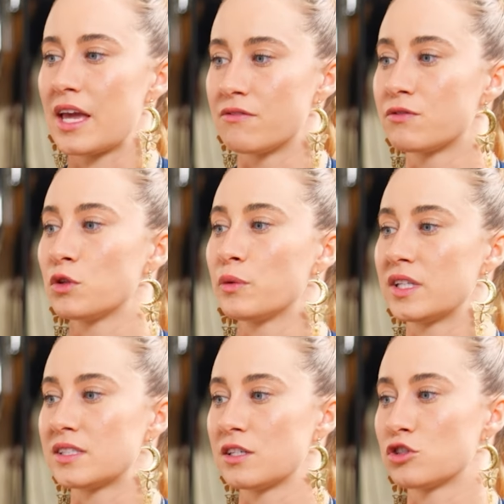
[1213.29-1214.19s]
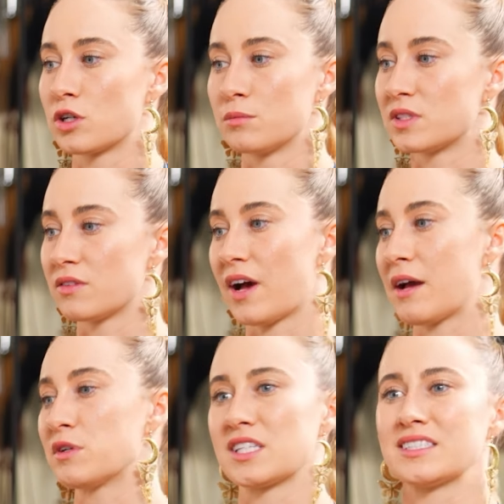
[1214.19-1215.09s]
influence in terms of
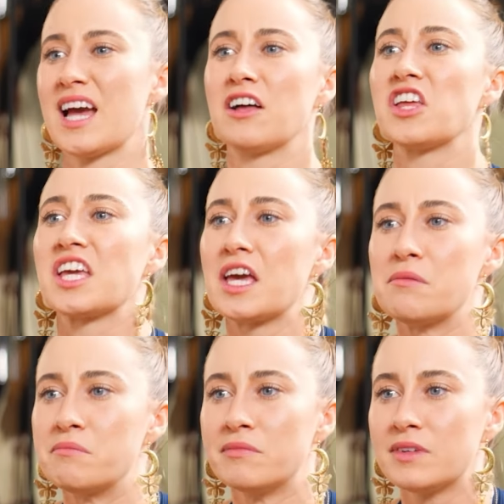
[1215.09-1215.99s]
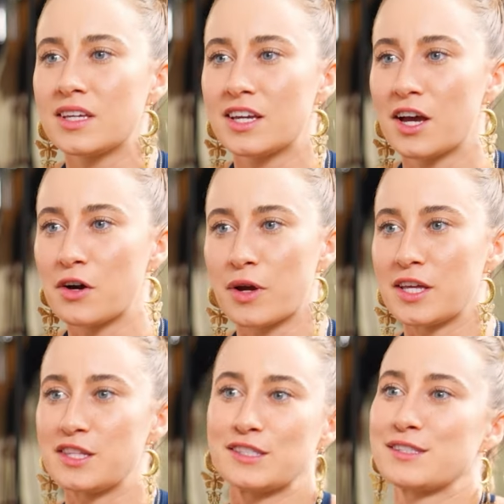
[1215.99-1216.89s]
I wasn't telling him,
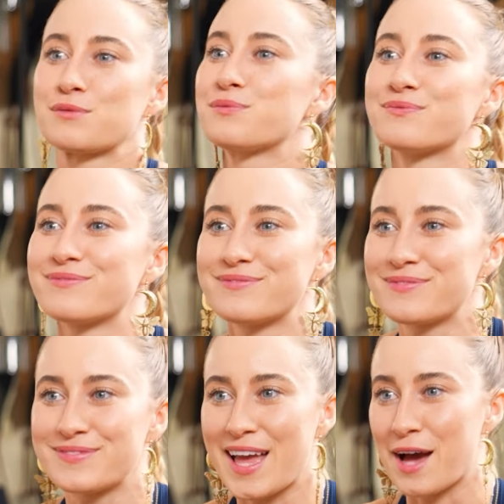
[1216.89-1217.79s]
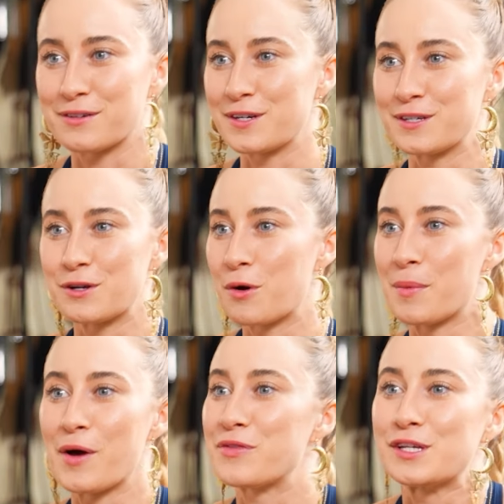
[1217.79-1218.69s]
okay, this is how to go
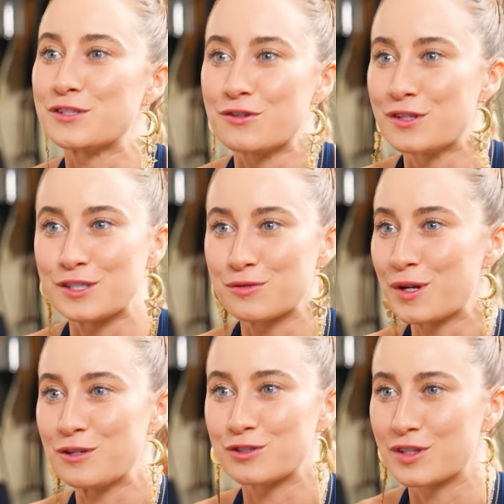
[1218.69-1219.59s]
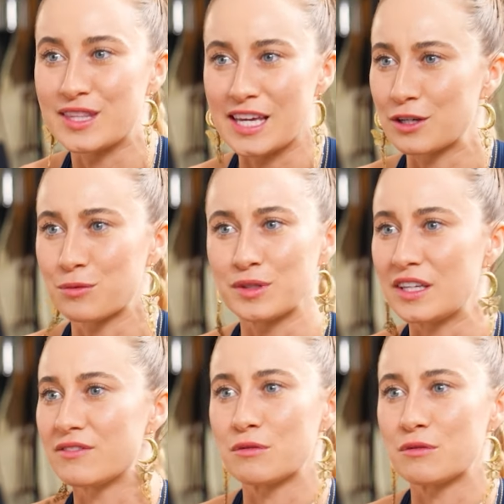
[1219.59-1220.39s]
about this, or this is what you should think or believe.